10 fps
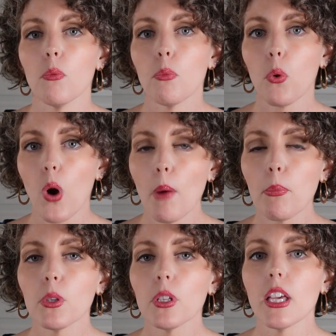
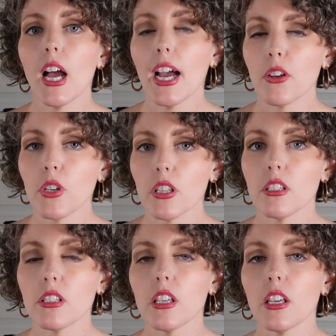properly hydrate
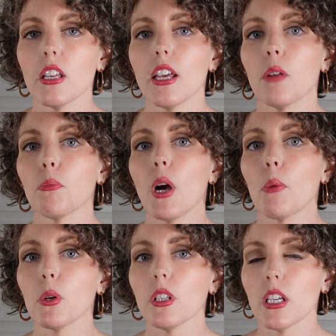the skin and
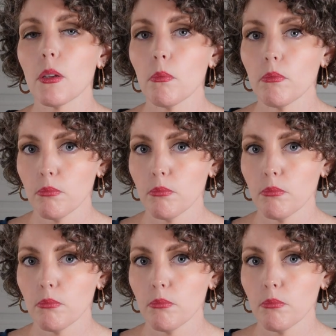properly